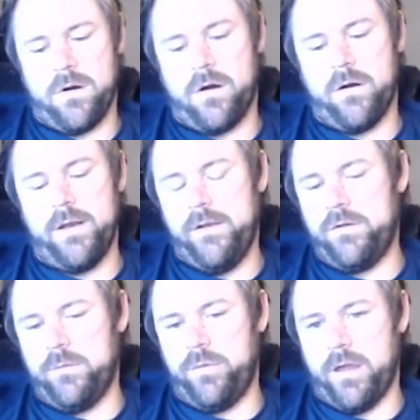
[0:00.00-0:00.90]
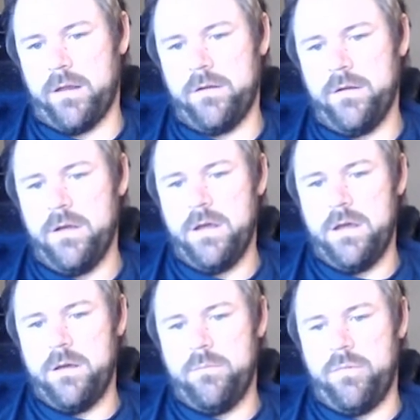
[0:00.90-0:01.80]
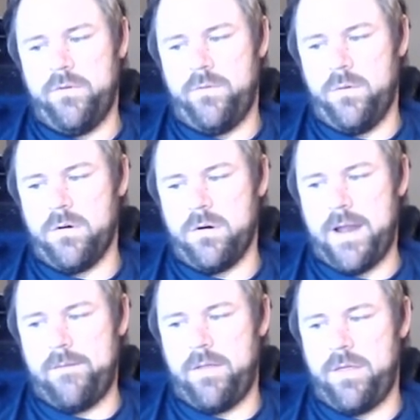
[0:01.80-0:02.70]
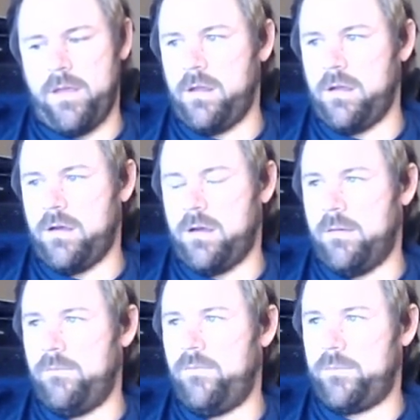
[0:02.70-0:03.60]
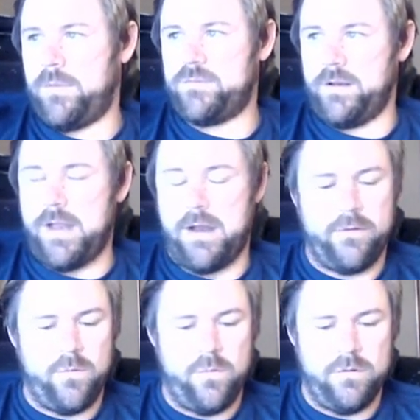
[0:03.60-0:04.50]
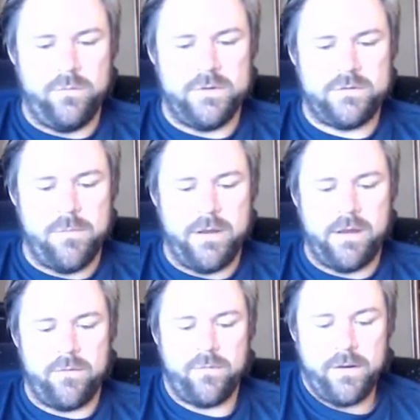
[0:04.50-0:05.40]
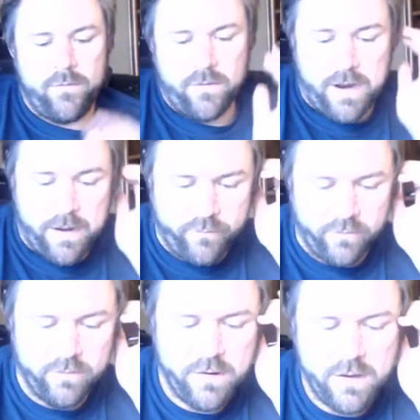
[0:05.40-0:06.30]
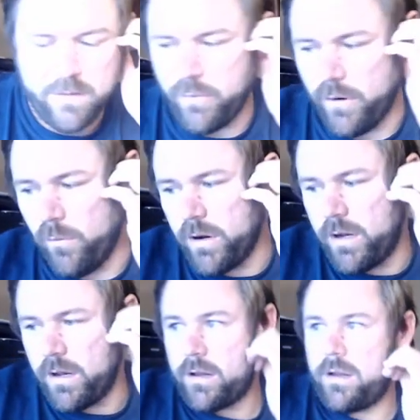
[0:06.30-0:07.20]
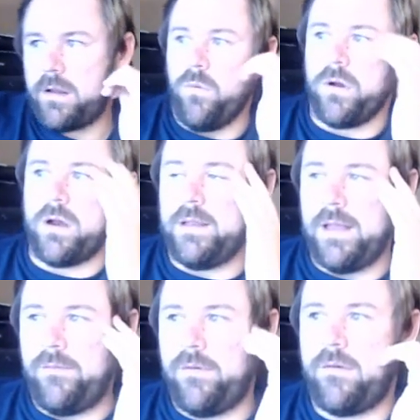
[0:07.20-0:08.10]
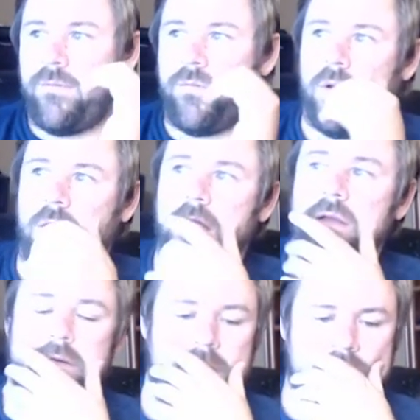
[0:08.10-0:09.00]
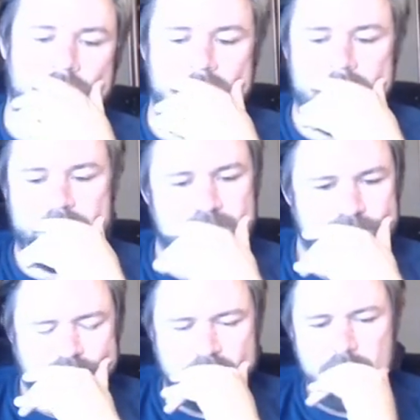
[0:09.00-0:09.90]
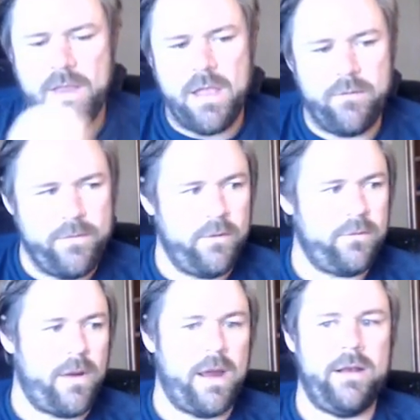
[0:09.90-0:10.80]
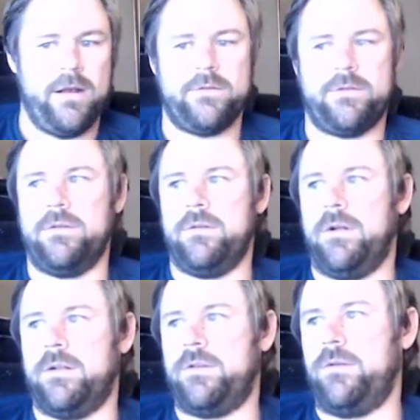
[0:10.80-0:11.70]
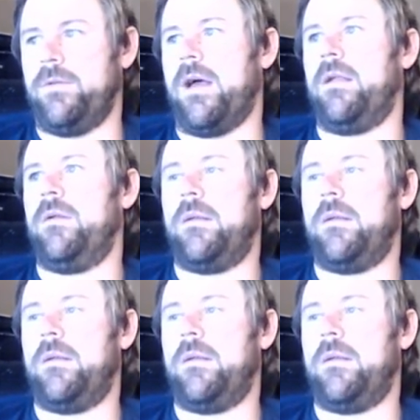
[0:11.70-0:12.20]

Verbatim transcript: before everything um, flipped upside down in the world was to make it free for April, but we're gonna we're gonna leave it free until it feels right not to not to do that, and I'm not sure when that's going to be.